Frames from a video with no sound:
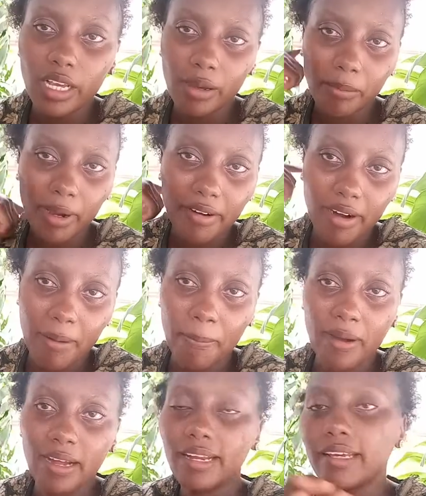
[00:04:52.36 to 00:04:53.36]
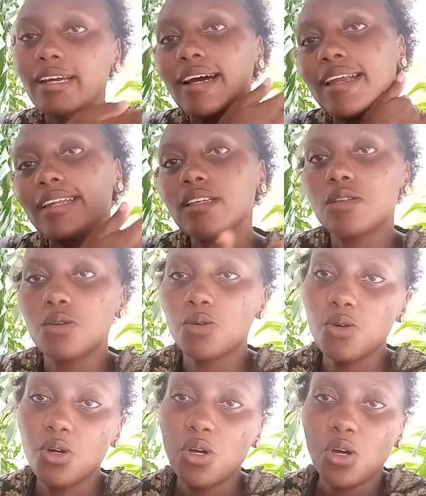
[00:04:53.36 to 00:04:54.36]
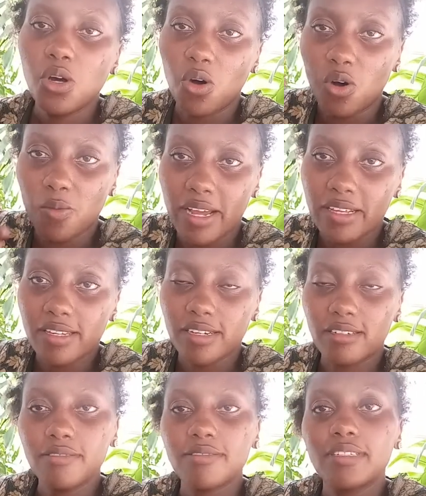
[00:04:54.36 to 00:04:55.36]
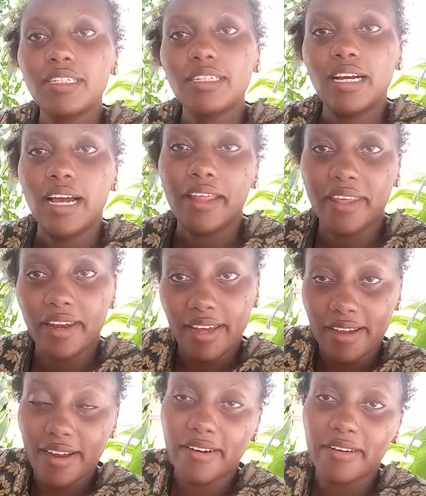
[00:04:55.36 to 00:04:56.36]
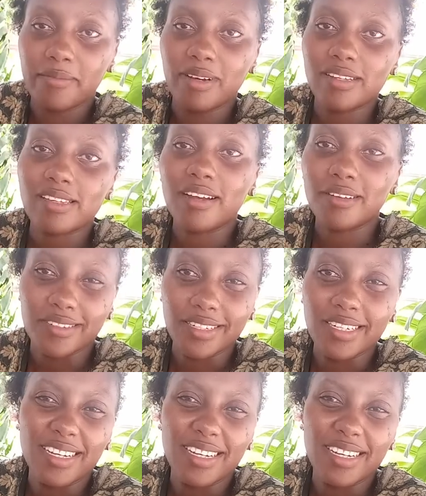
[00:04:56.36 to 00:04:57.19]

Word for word: my wrapper like a leso or myself and then I carried my son.